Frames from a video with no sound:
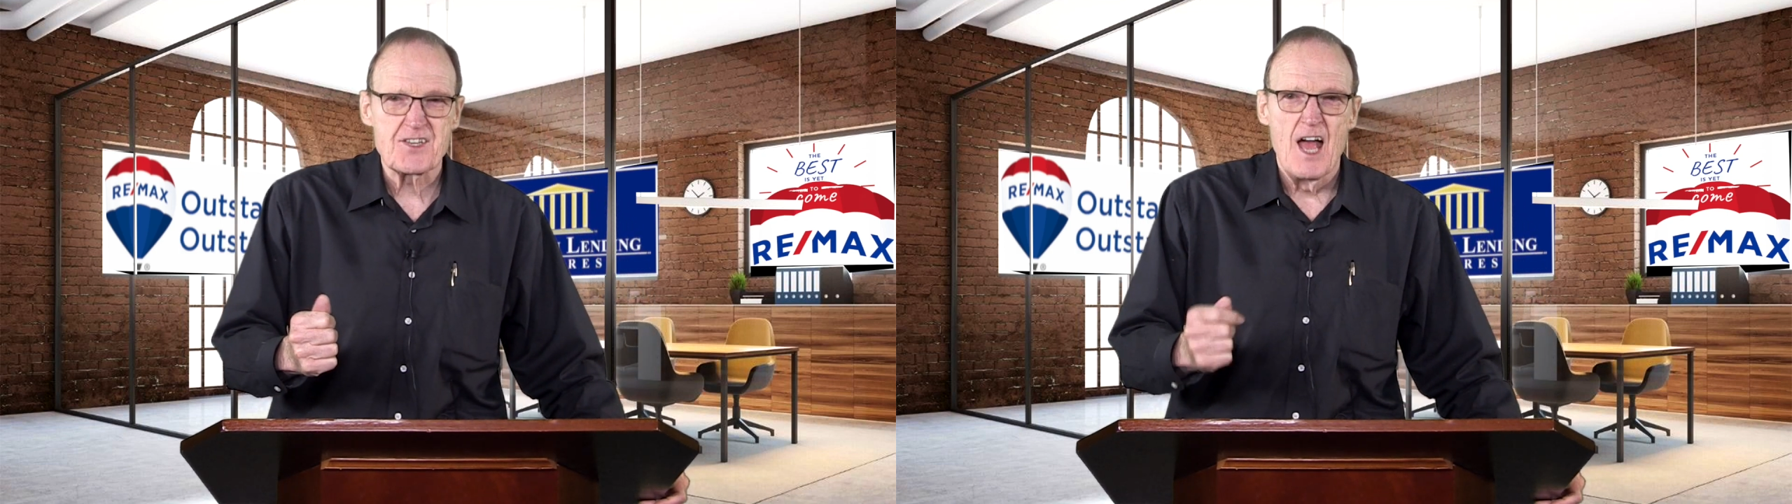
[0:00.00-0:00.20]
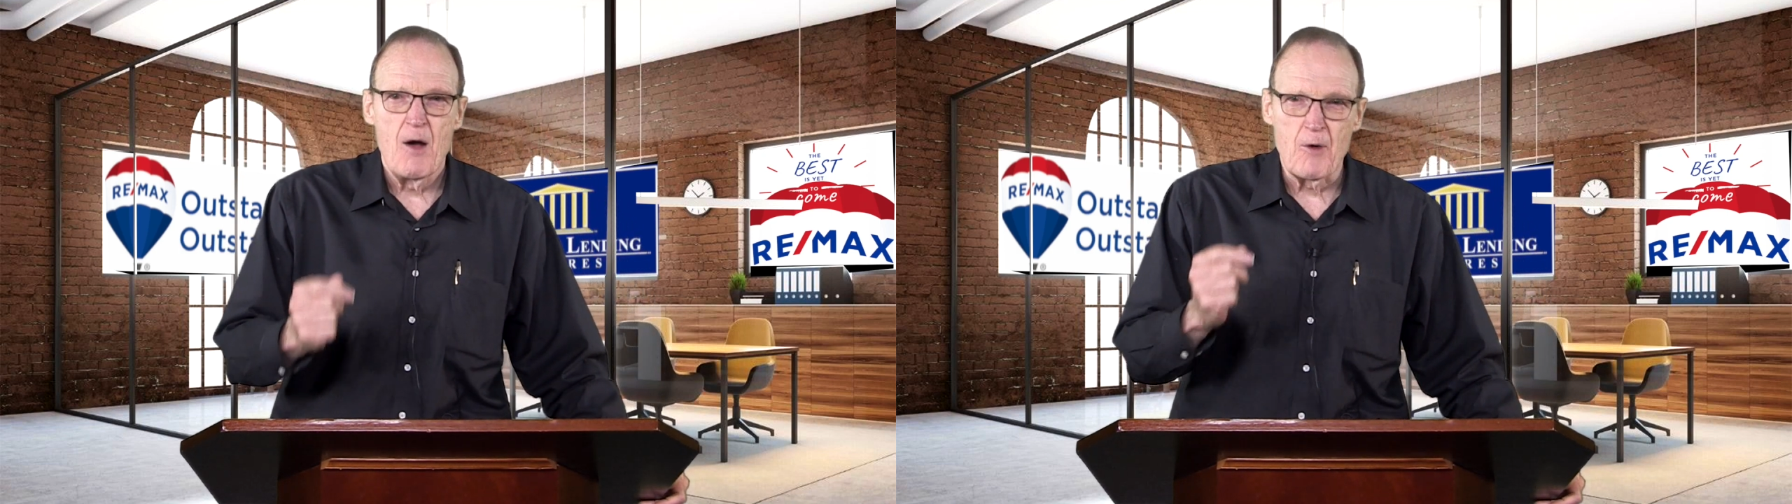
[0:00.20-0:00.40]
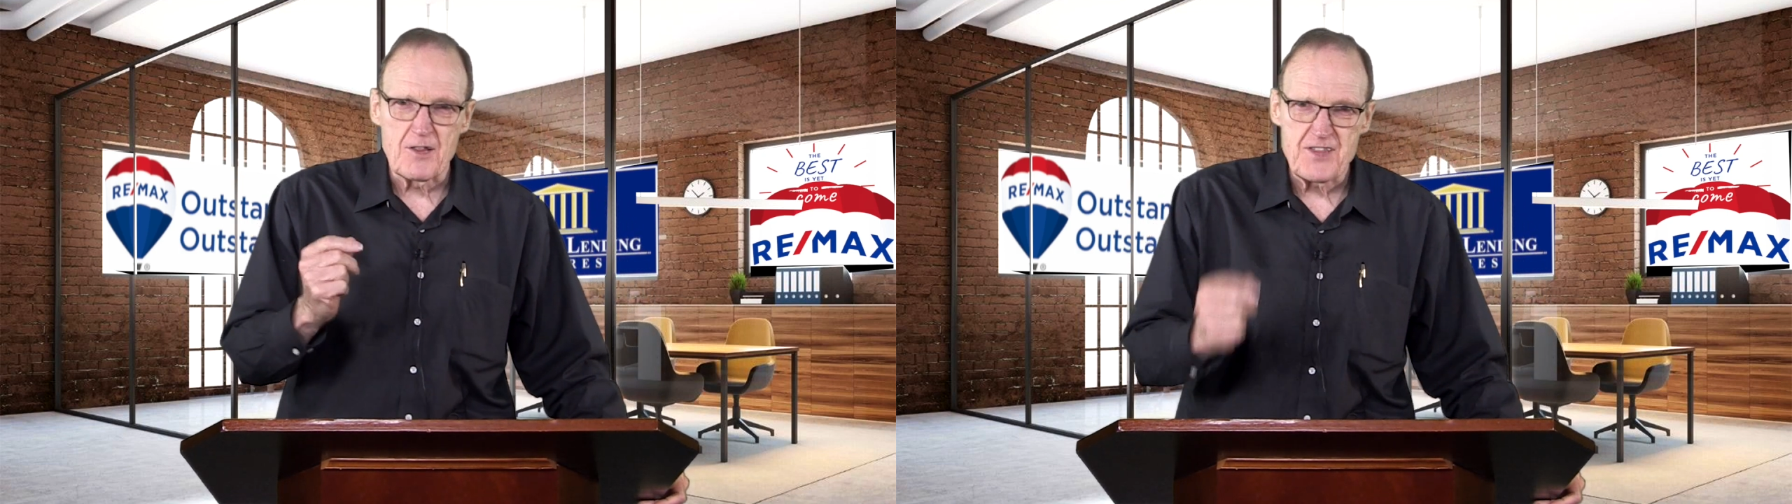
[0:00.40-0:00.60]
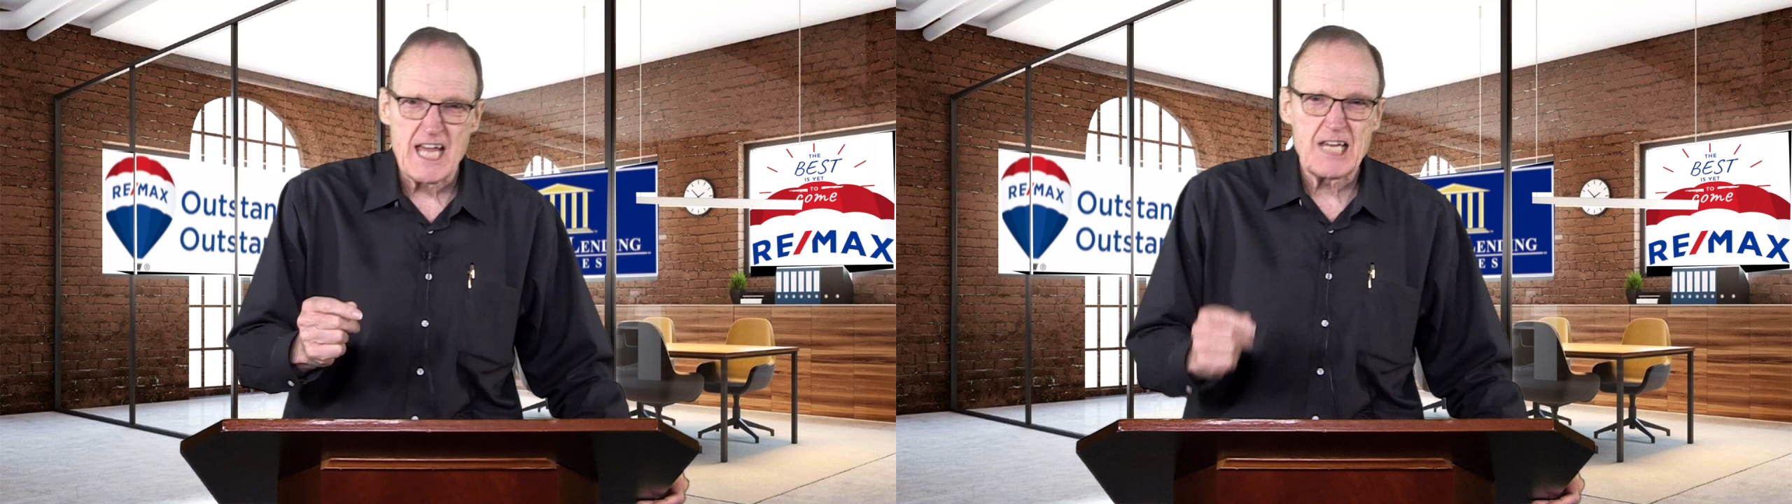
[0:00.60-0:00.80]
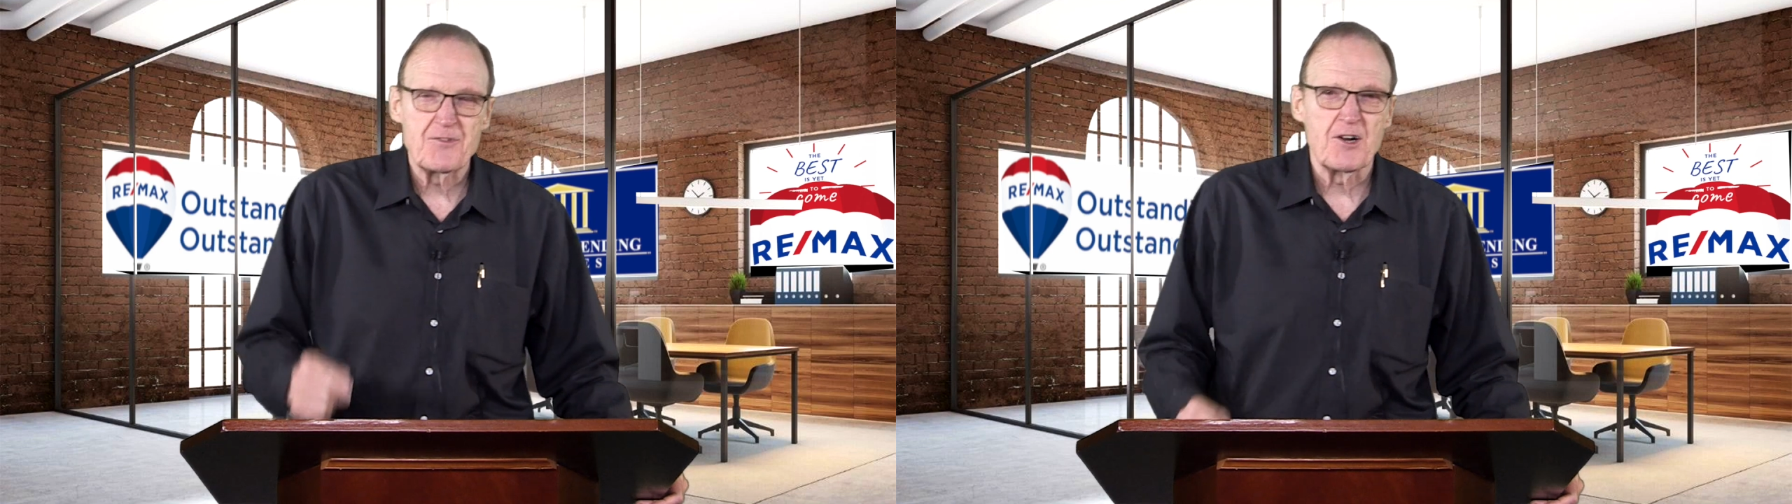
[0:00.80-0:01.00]
I want to
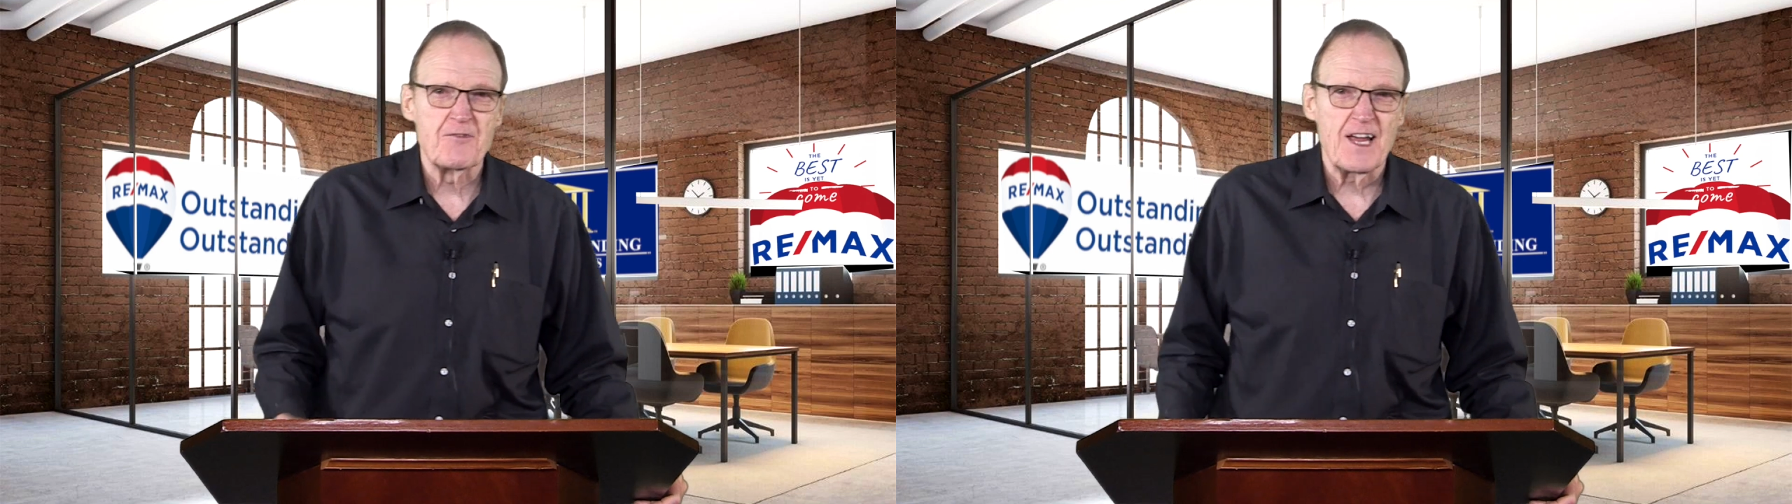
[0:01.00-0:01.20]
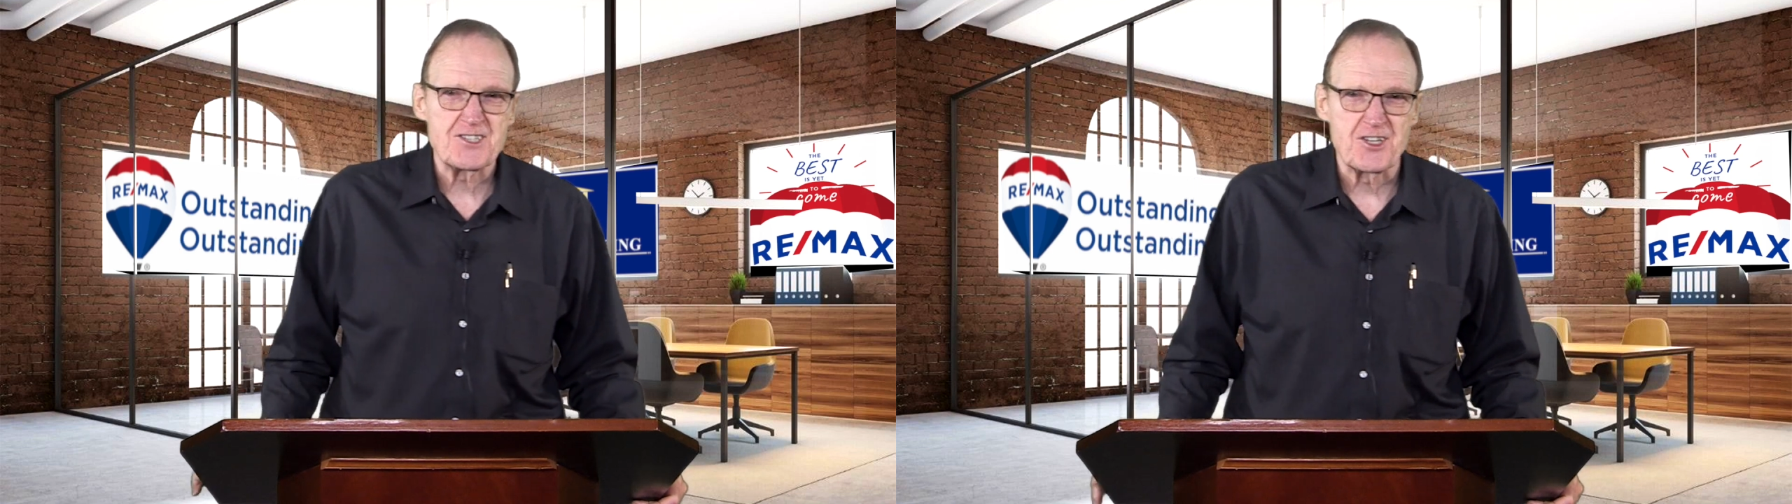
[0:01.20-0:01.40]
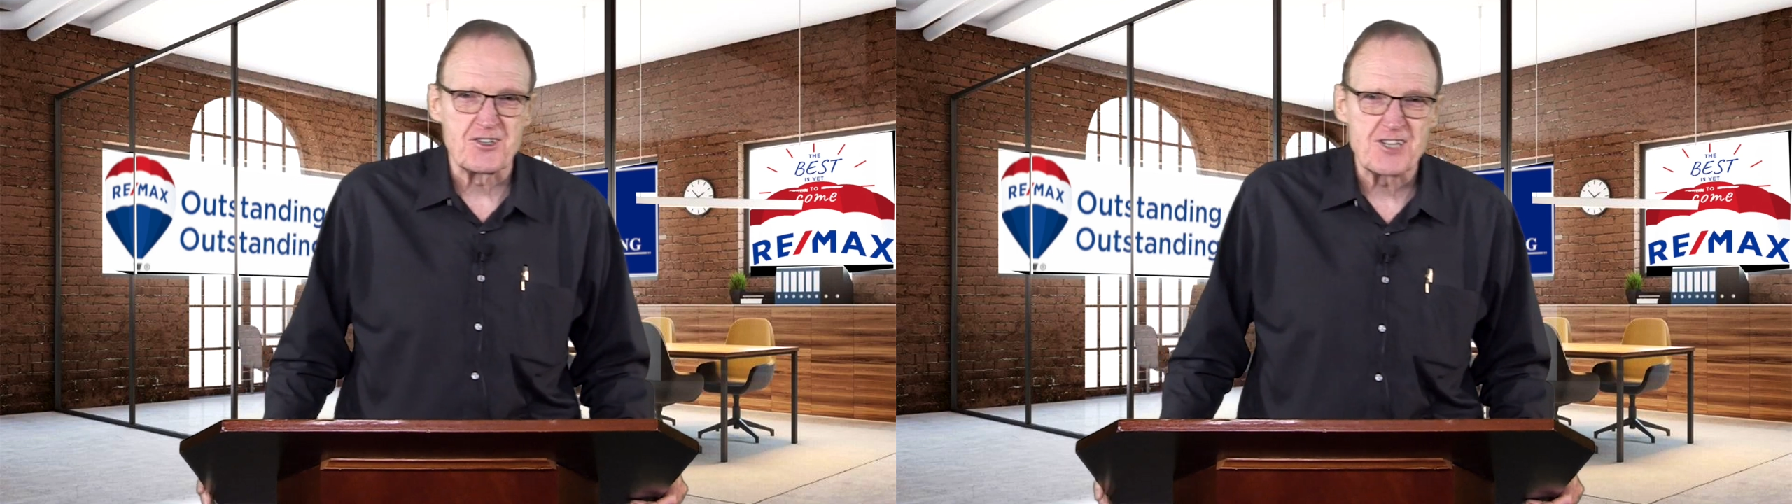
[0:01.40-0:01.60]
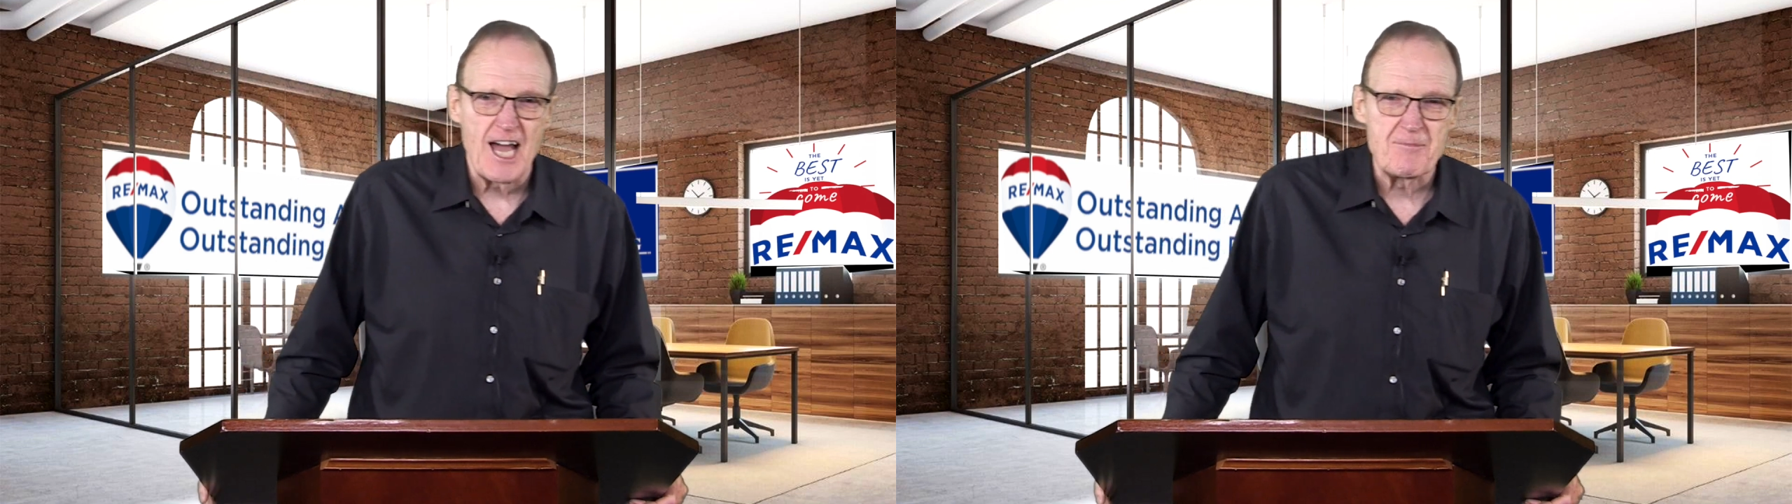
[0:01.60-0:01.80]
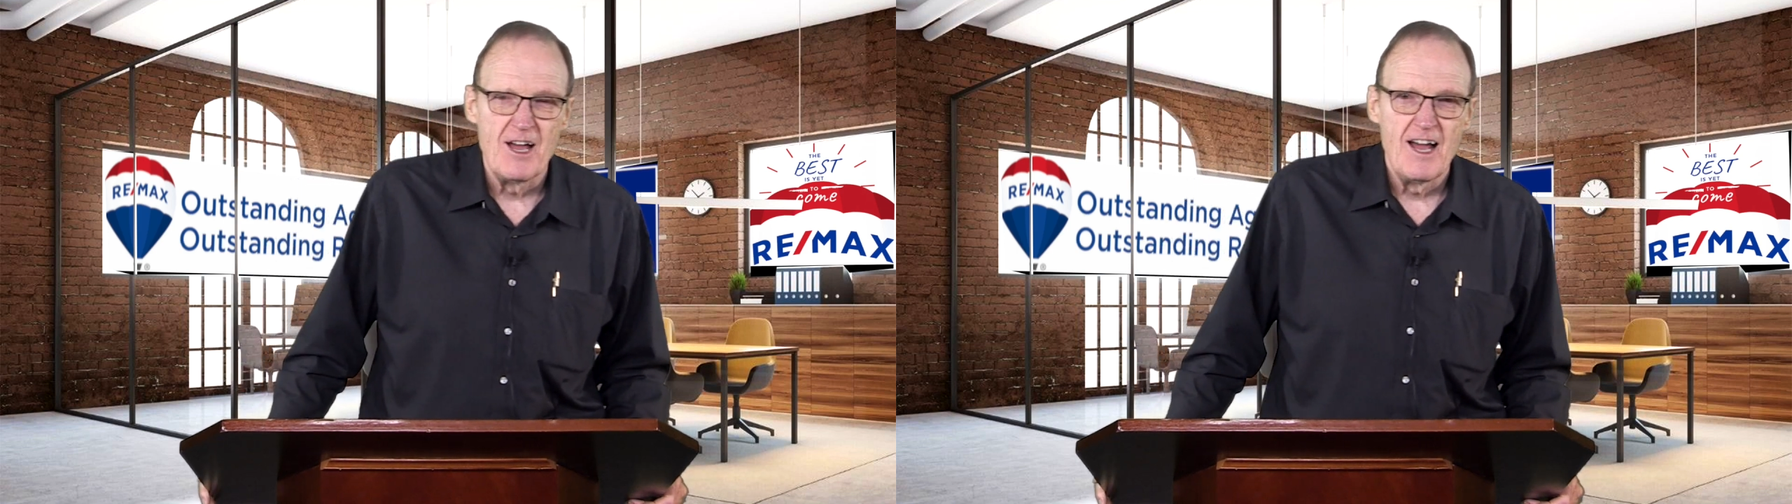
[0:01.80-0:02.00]
thank you for investing your time.